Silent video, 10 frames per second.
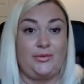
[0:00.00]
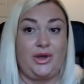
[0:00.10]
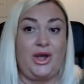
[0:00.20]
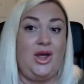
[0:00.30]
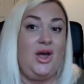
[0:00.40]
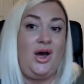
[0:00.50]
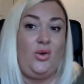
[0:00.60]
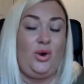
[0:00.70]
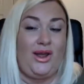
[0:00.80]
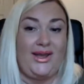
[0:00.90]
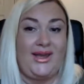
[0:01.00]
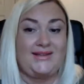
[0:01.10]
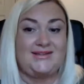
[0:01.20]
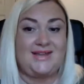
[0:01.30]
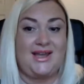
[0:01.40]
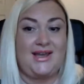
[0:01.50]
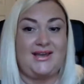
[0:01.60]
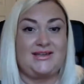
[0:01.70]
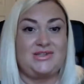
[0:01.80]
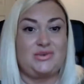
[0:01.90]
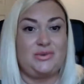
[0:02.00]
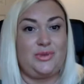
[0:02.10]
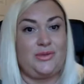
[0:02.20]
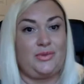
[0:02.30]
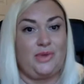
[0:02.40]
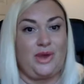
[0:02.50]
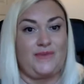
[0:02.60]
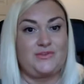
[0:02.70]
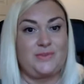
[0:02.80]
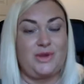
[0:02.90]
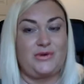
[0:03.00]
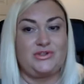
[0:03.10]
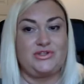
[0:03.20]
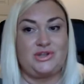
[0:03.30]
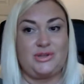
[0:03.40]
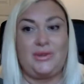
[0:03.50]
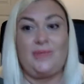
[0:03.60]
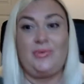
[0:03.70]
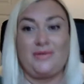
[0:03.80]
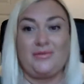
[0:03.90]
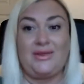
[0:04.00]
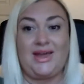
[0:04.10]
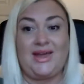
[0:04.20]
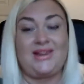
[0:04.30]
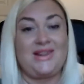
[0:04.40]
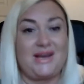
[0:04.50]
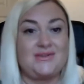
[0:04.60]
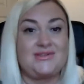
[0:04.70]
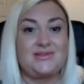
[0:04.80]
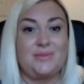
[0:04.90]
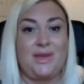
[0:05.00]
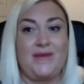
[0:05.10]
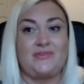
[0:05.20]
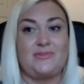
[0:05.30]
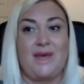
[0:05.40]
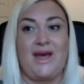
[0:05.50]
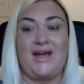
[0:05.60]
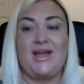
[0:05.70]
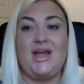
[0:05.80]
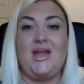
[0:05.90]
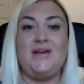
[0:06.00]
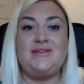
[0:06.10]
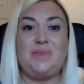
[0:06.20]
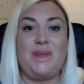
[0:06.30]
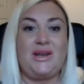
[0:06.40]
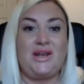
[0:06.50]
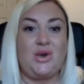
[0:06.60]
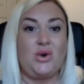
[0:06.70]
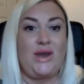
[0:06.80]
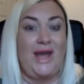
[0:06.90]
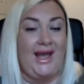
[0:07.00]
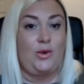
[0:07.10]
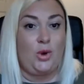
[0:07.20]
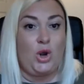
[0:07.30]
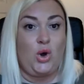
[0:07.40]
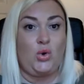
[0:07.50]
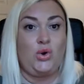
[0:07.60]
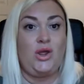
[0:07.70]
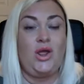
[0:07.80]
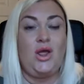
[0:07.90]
But all I can say is through people that I've spoken to, that people have been getting thousands of pounds back, depending on how long